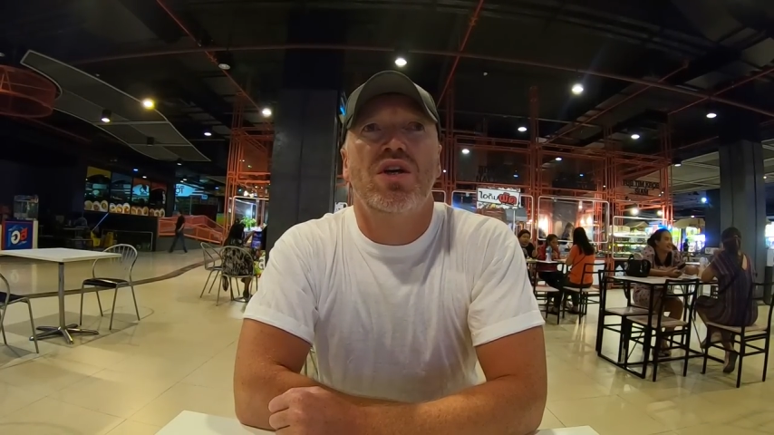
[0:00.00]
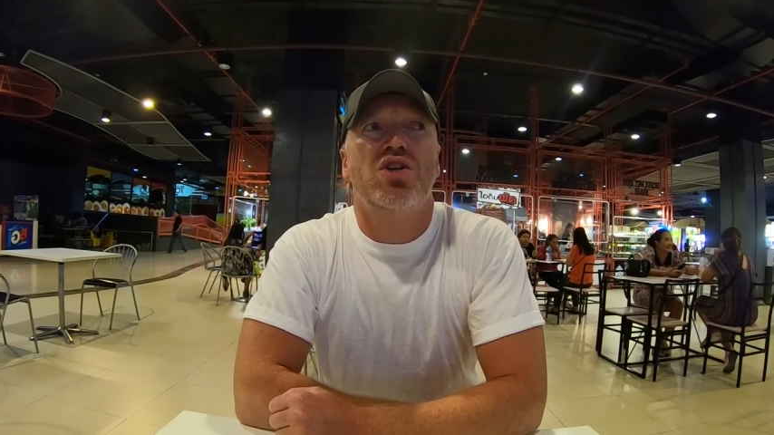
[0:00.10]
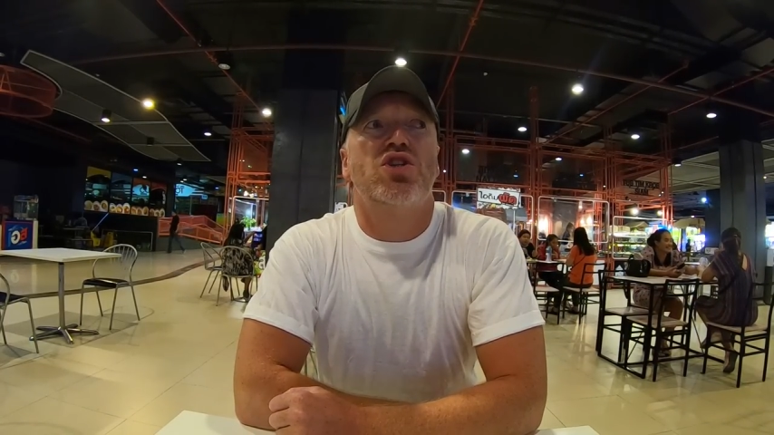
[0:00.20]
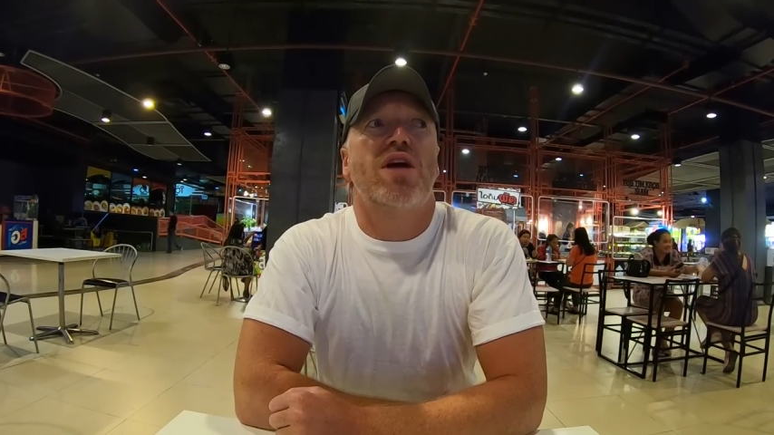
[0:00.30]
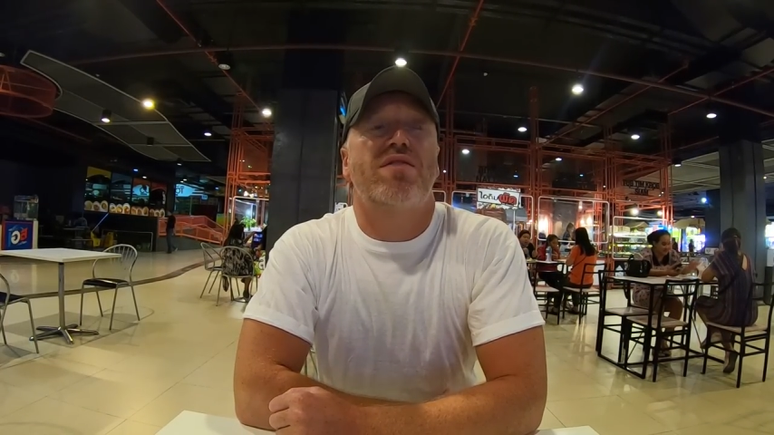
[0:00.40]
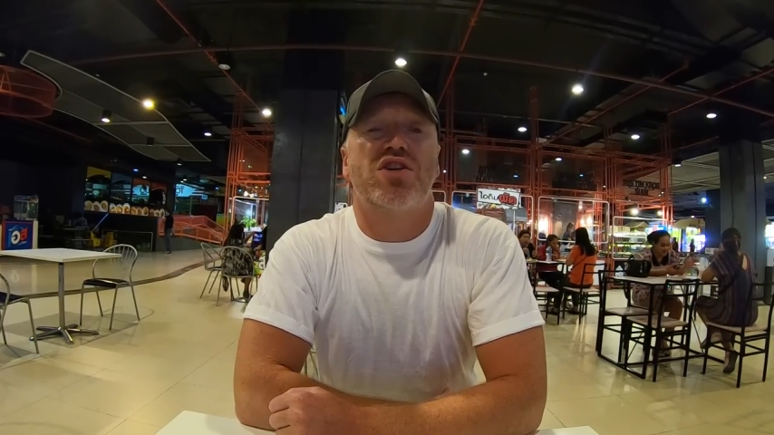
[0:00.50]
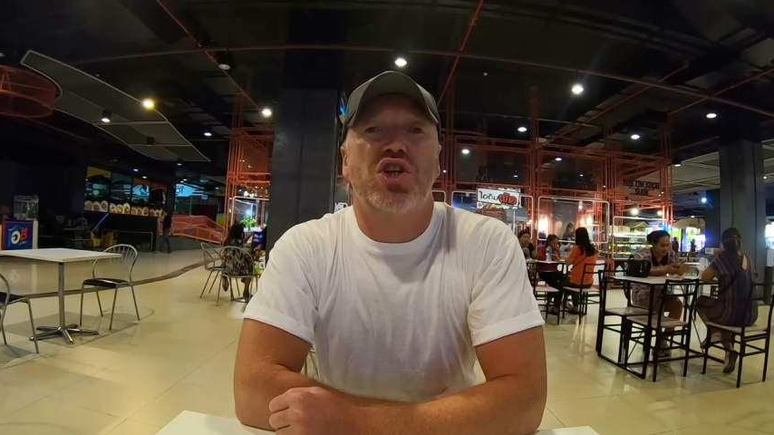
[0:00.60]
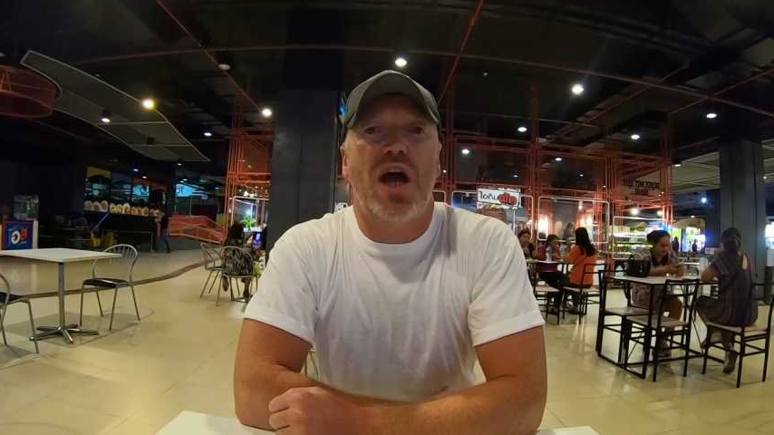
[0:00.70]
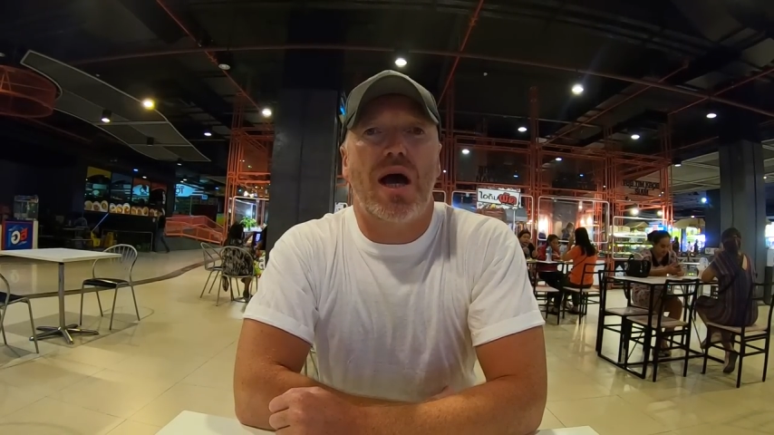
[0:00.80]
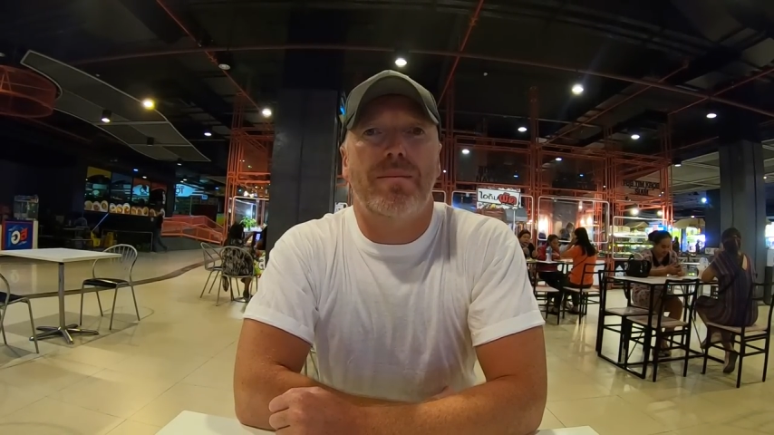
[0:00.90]
just have a
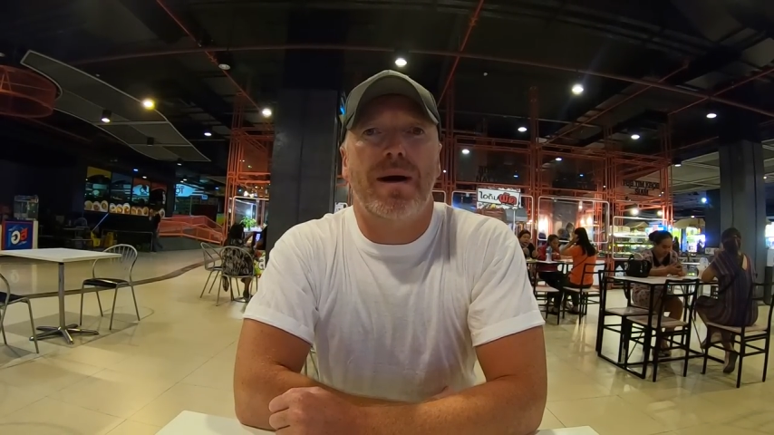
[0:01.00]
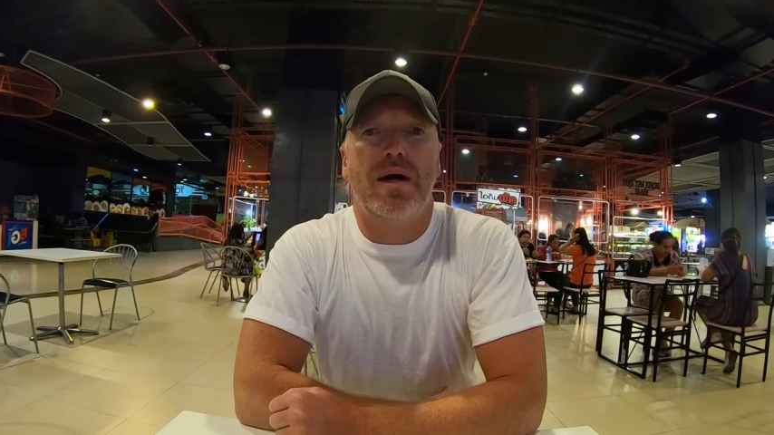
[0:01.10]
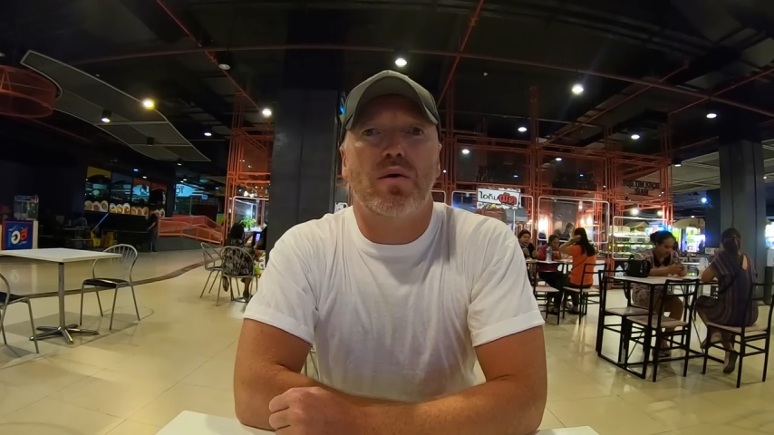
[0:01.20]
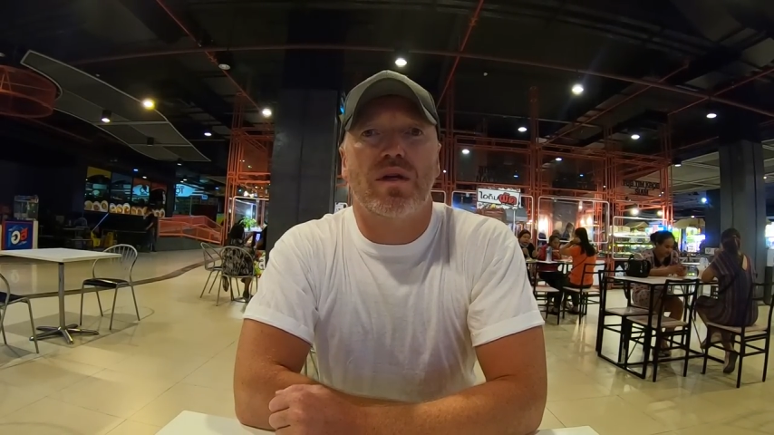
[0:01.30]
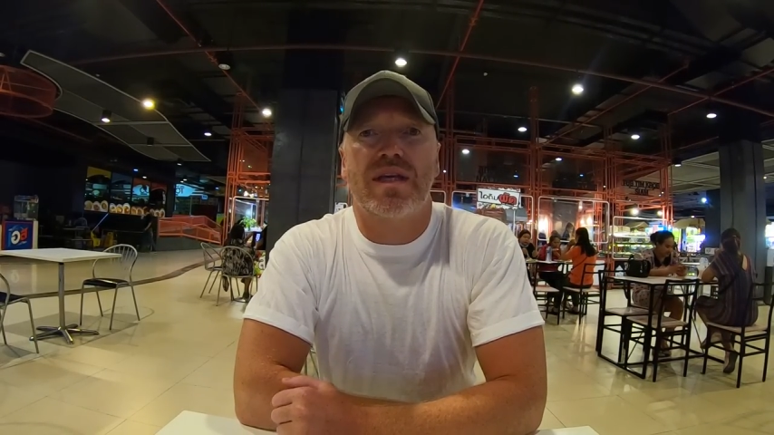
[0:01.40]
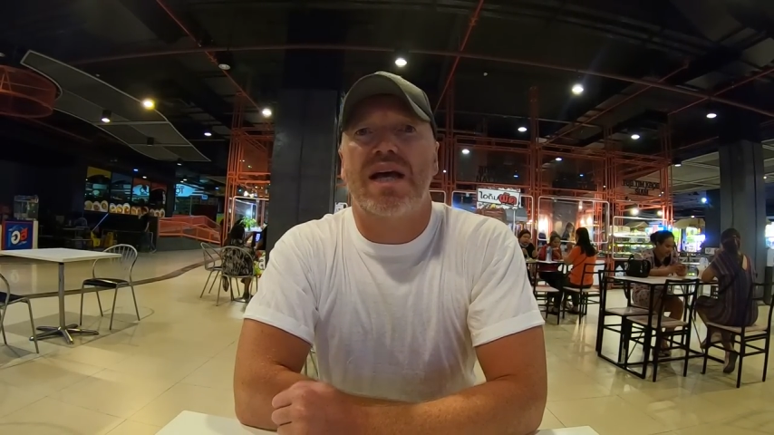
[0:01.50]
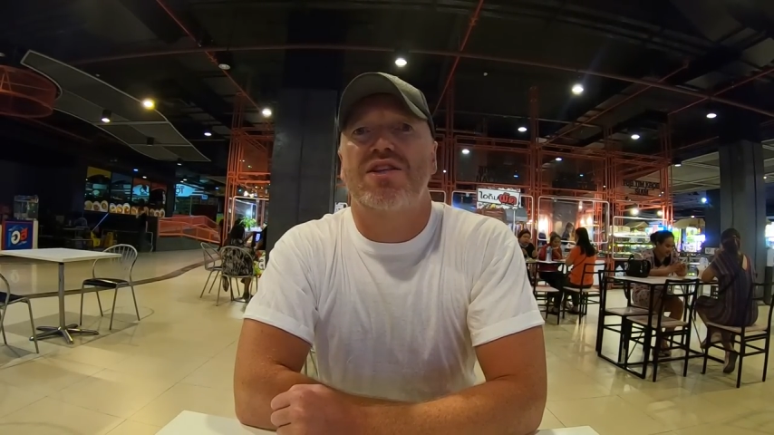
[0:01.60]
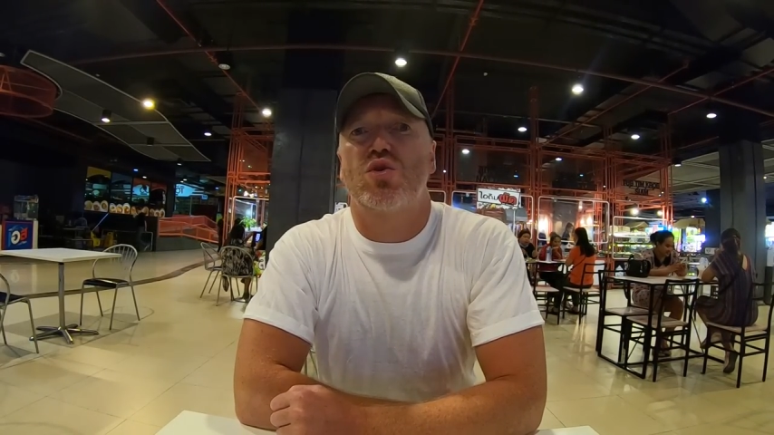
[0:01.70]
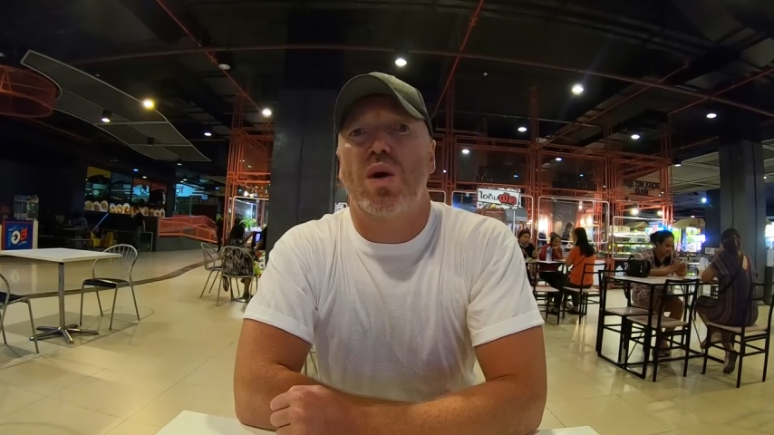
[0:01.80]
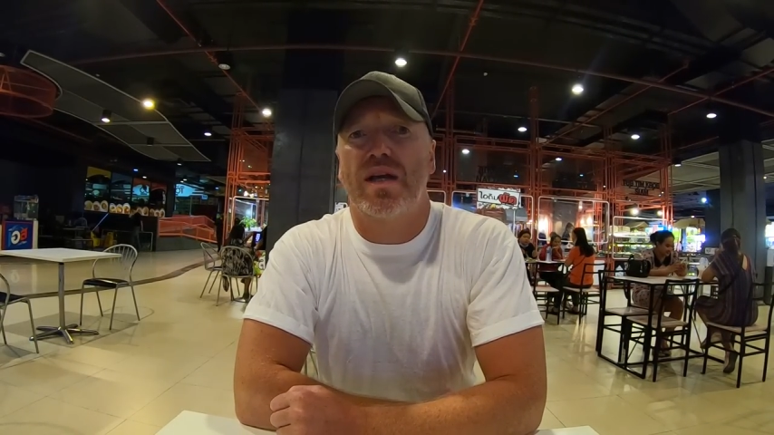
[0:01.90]
chat about
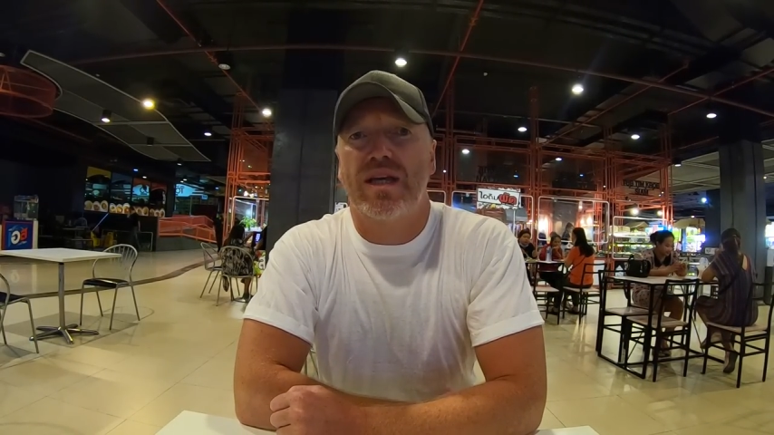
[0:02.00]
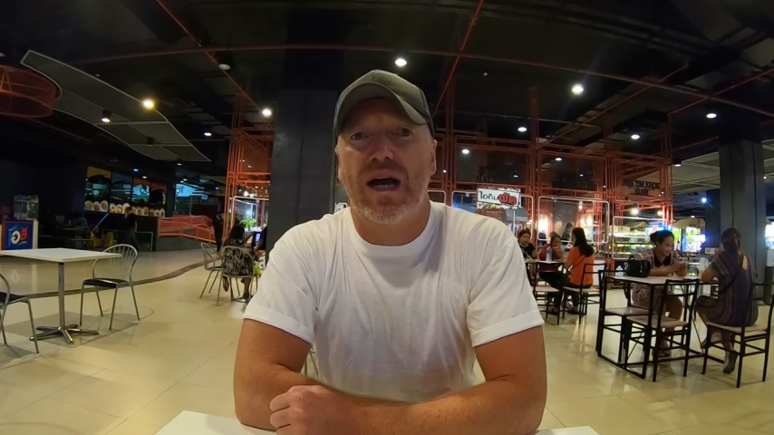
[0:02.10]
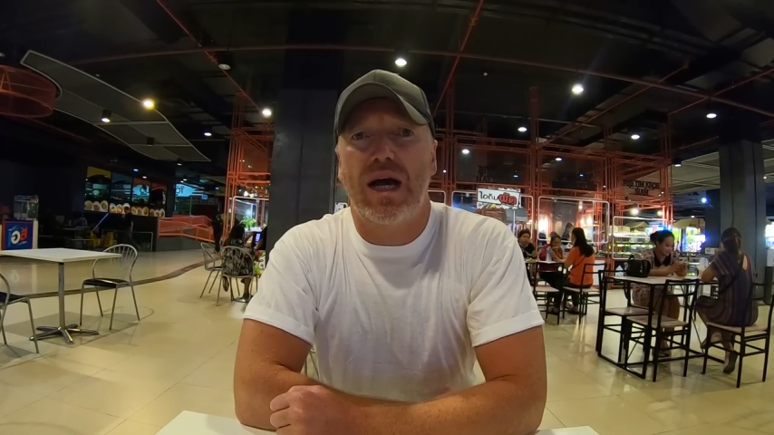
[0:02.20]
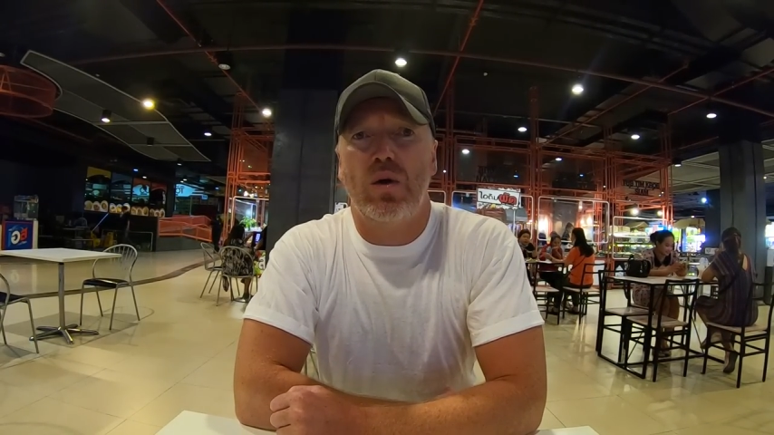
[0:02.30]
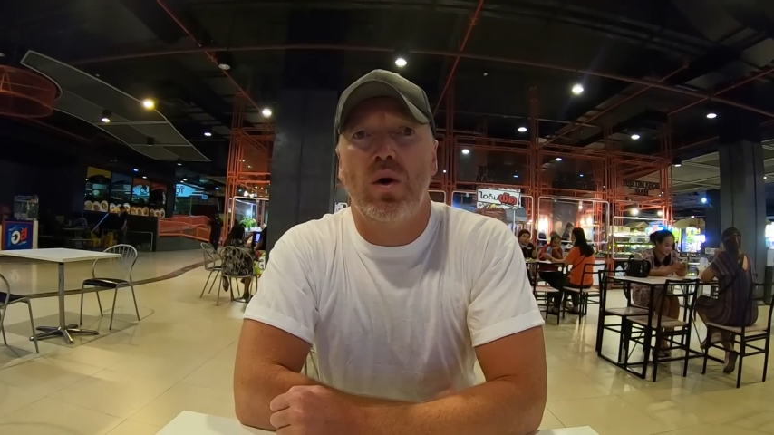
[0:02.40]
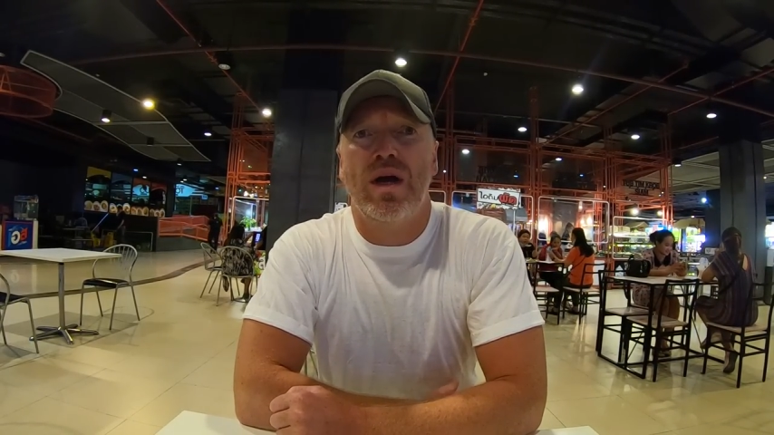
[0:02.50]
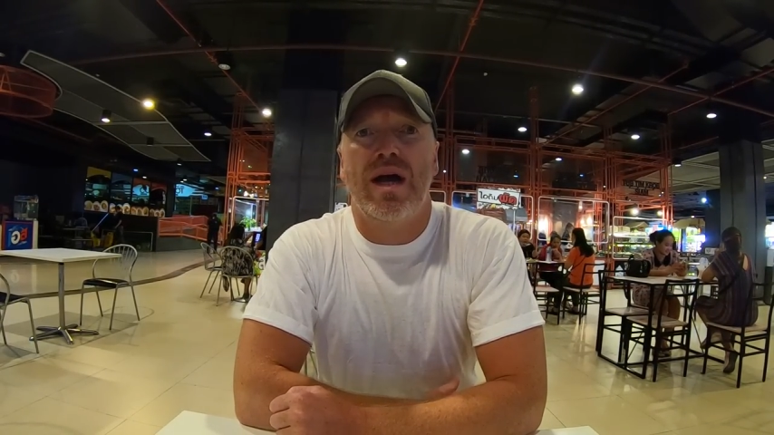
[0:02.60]
Kad Suan Kaew.